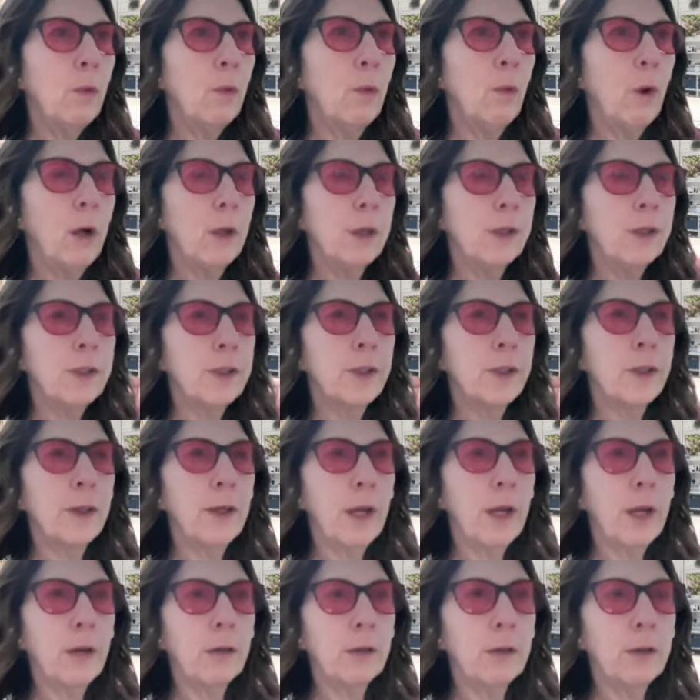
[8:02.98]
once you're
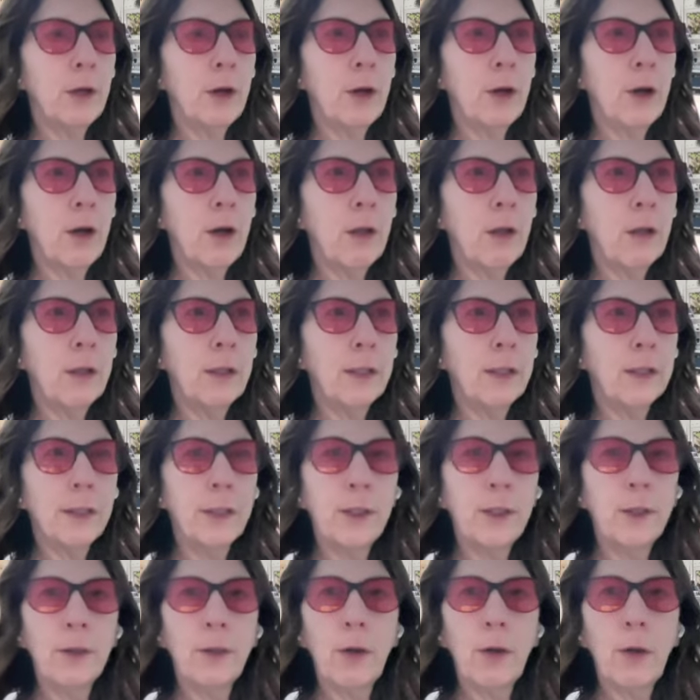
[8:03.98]
an
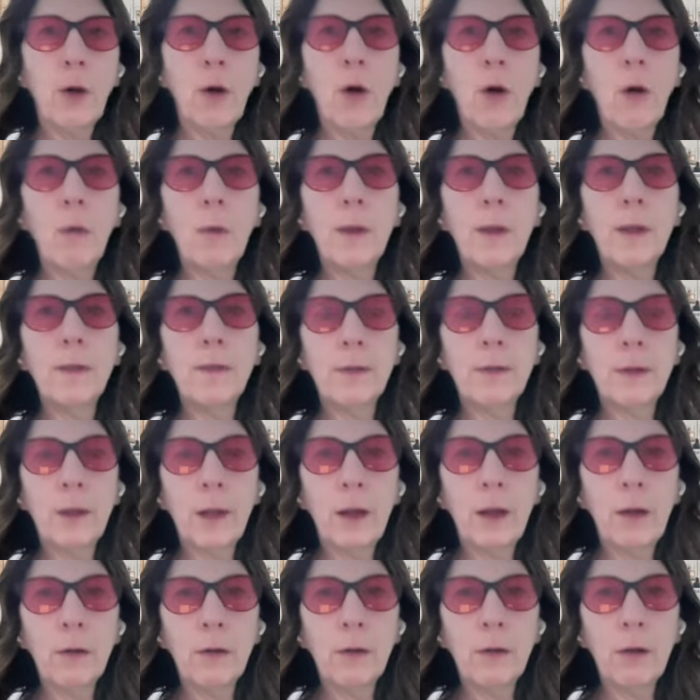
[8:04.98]
alcoholic, you're always
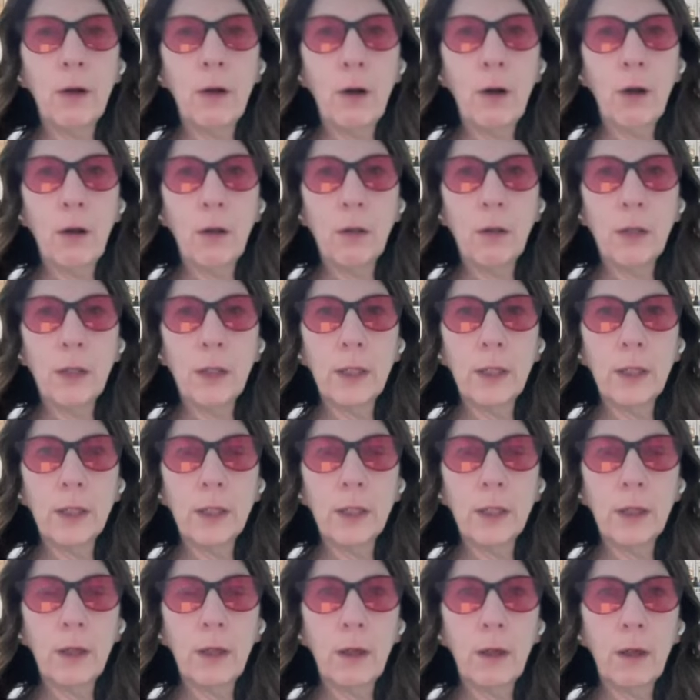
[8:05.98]
an
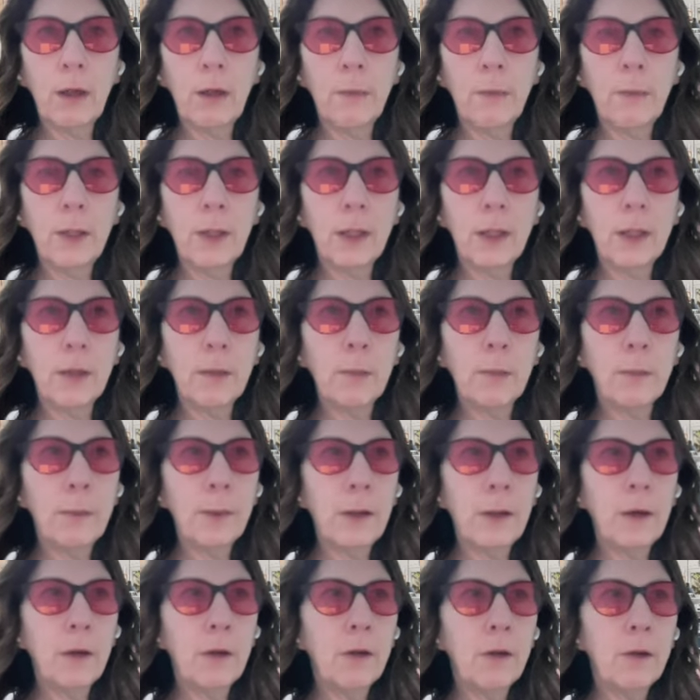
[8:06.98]
alcoholic. It
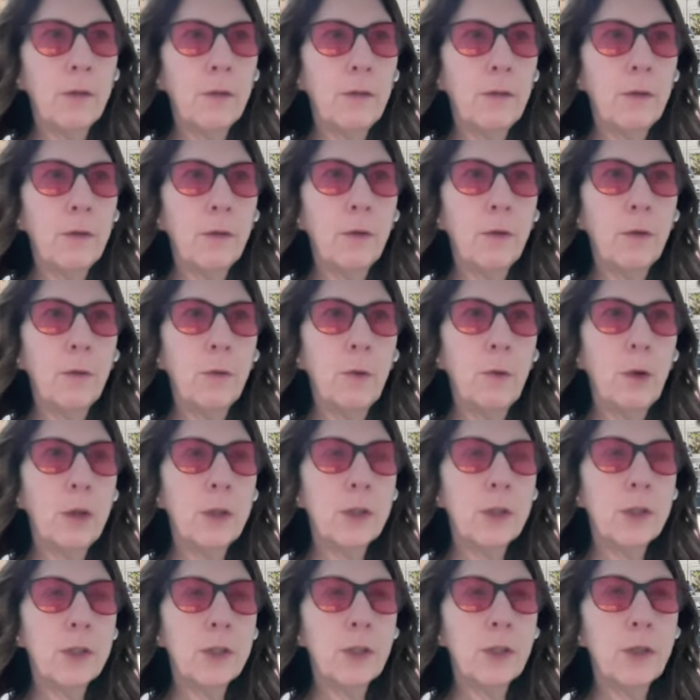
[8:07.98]
compared it to
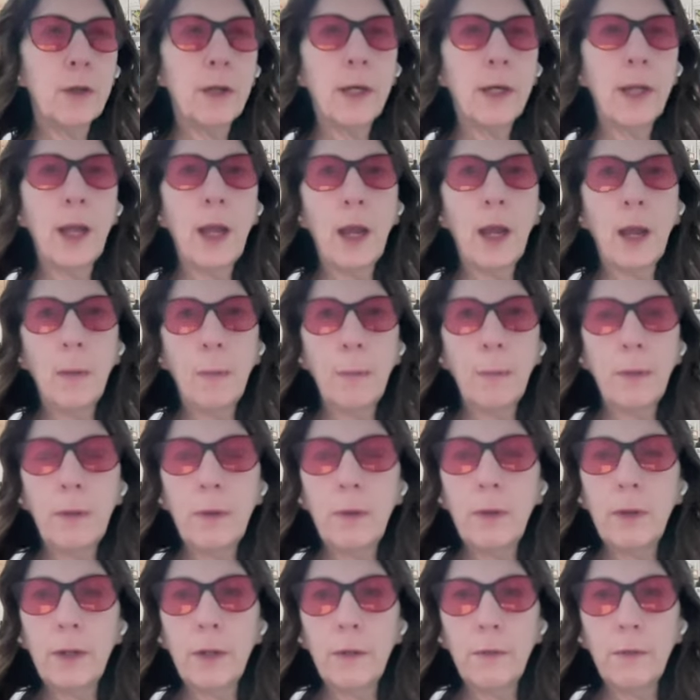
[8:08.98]
once you're an
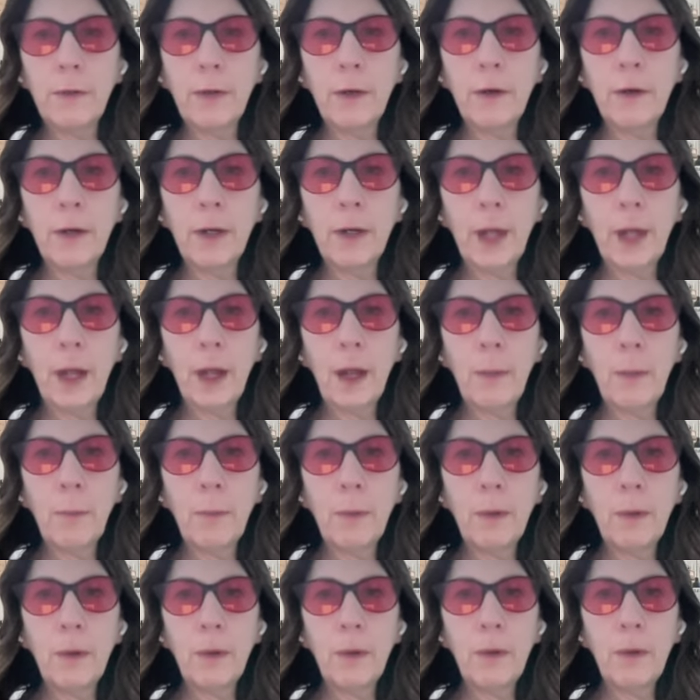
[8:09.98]
apple, if you're an
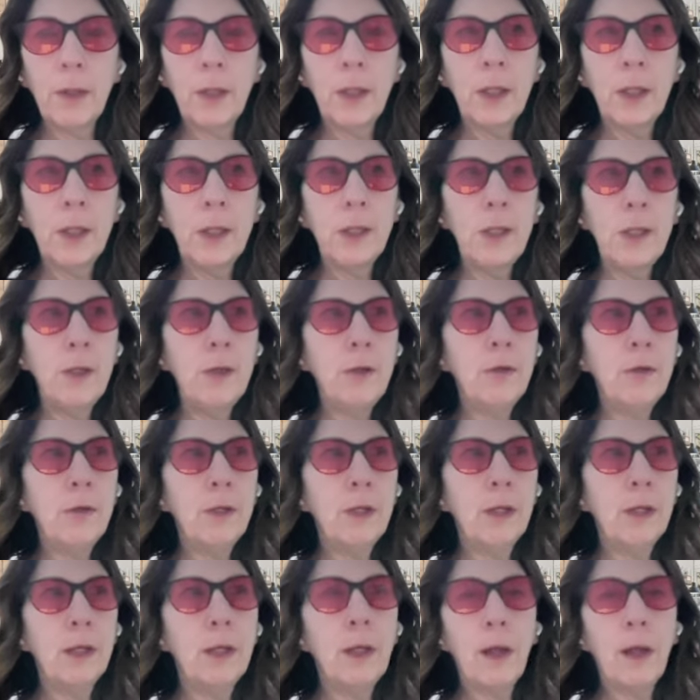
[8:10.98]
apple, you
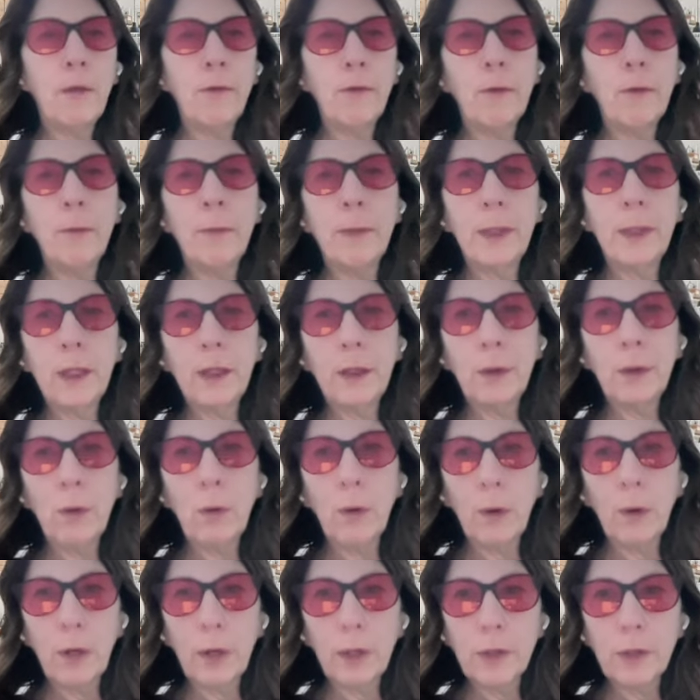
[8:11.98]
can never be an
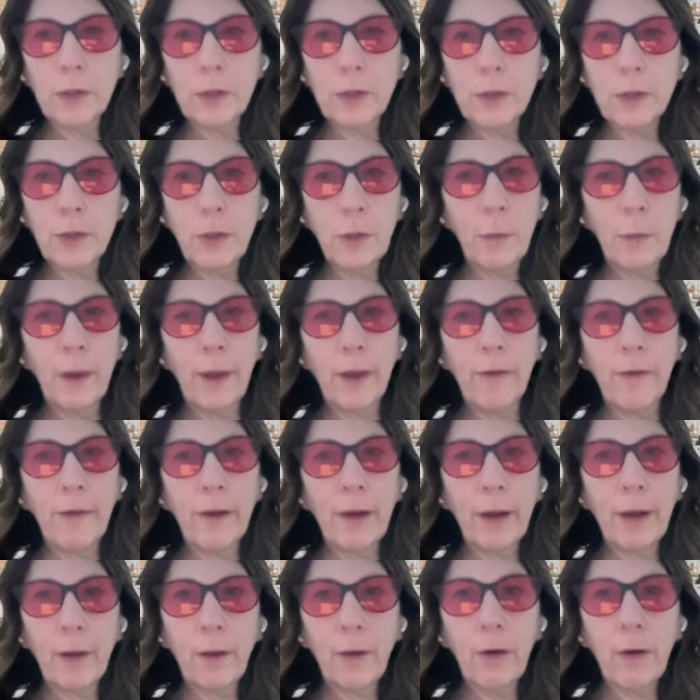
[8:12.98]
orange, no matter
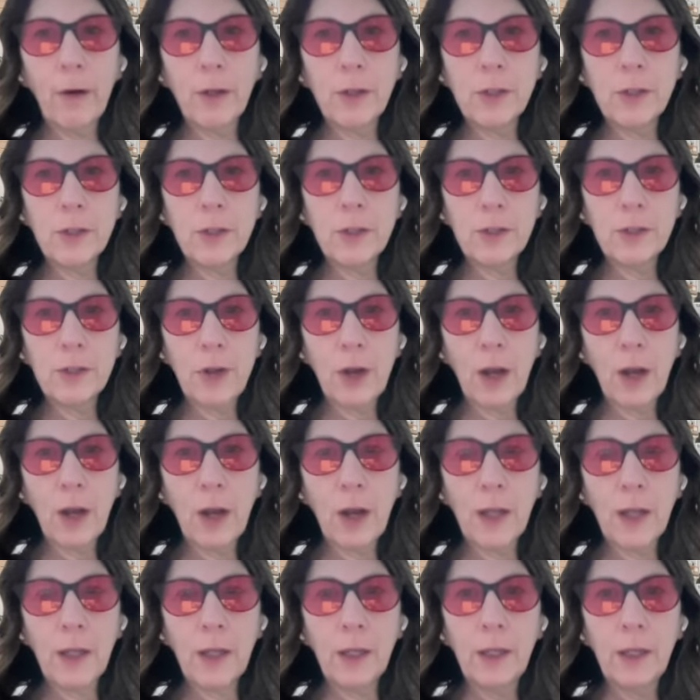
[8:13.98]
how hard you
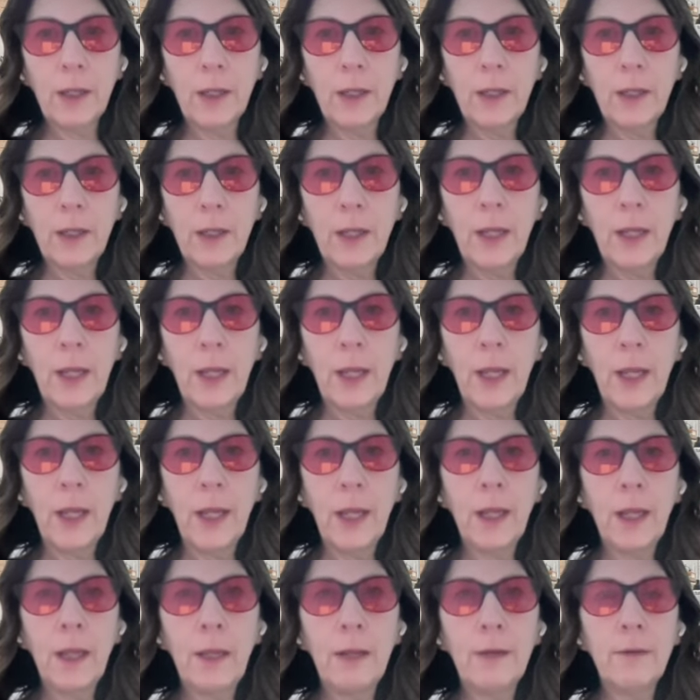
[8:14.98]
try.
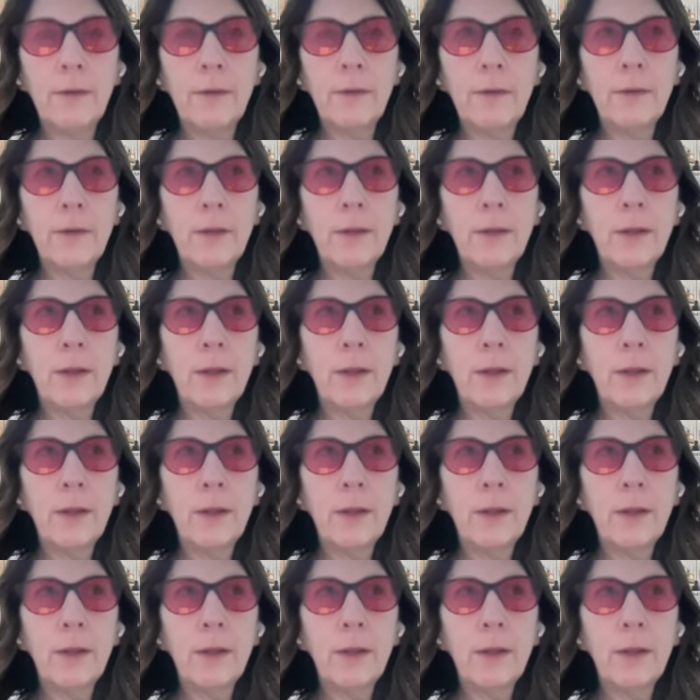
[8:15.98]
And